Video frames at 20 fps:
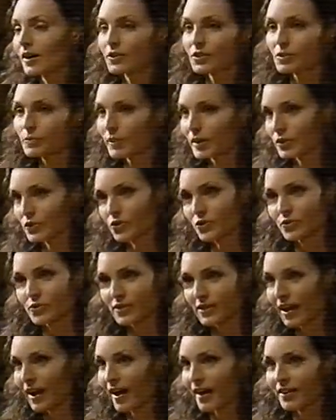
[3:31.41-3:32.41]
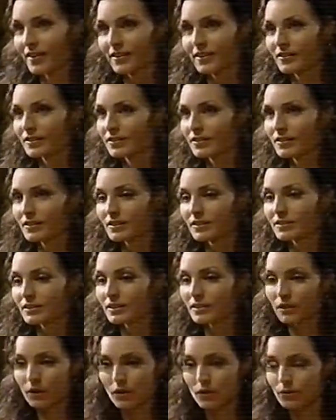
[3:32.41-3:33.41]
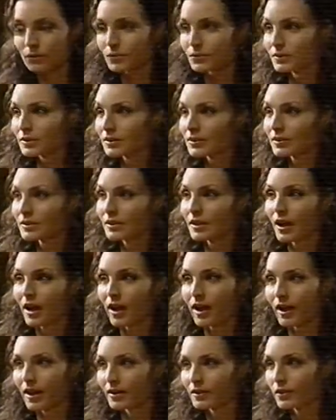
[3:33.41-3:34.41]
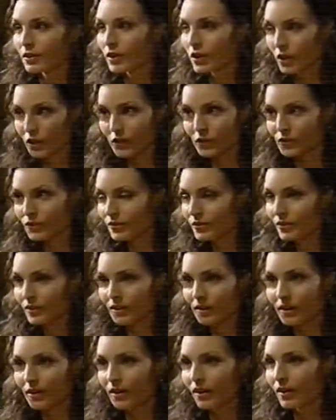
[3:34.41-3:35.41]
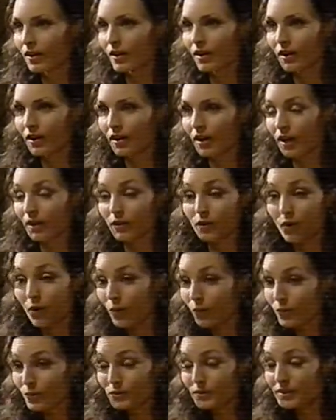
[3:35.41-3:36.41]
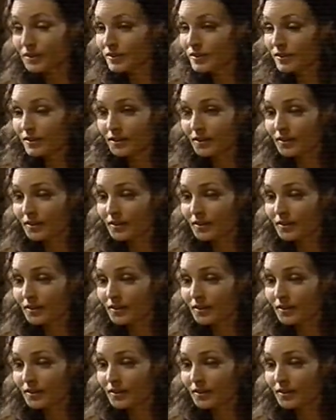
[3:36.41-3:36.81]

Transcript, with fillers: I just pictured Zach alone and hurt and cold.